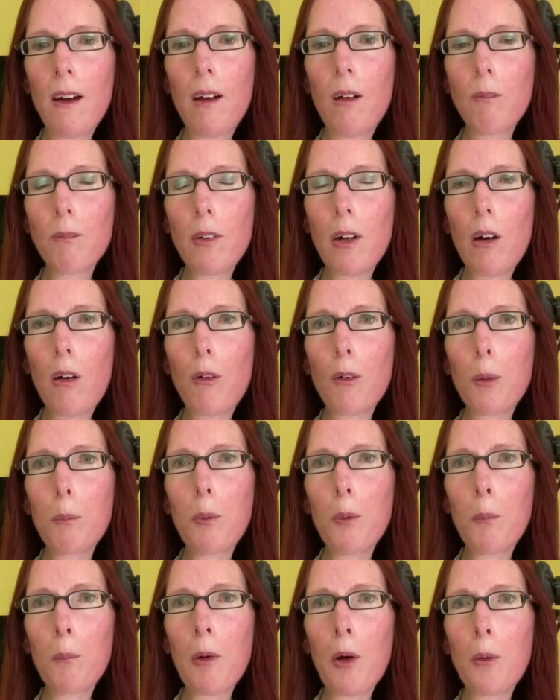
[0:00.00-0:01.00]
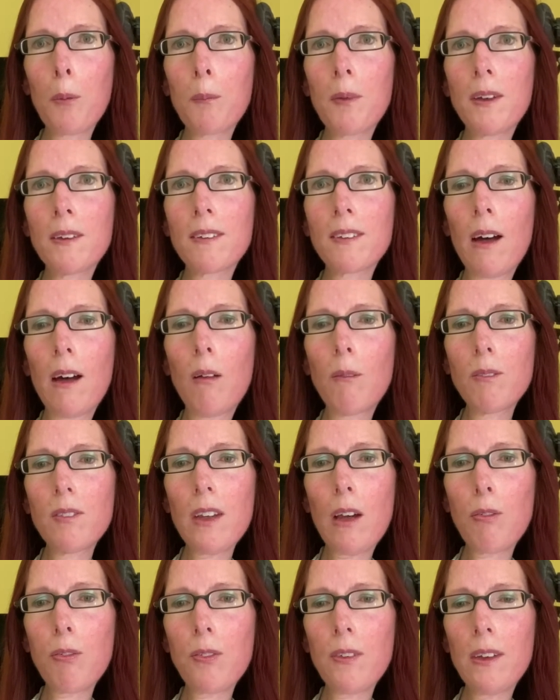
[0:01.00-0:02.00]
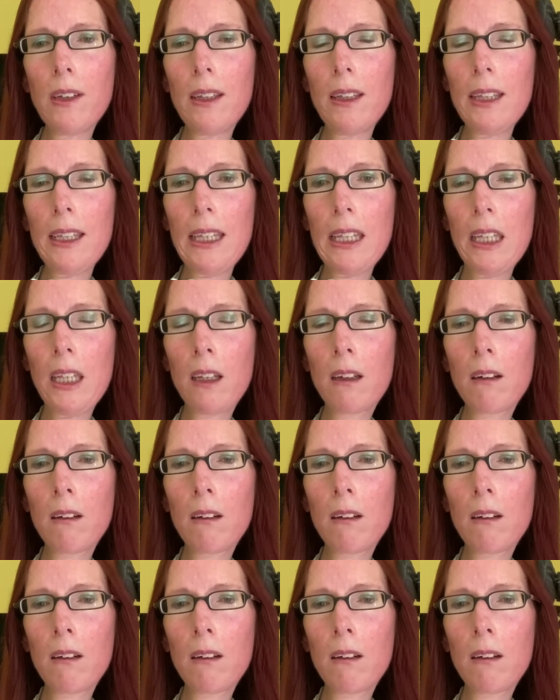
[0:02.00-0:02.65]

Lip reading: a horrible moment, definitely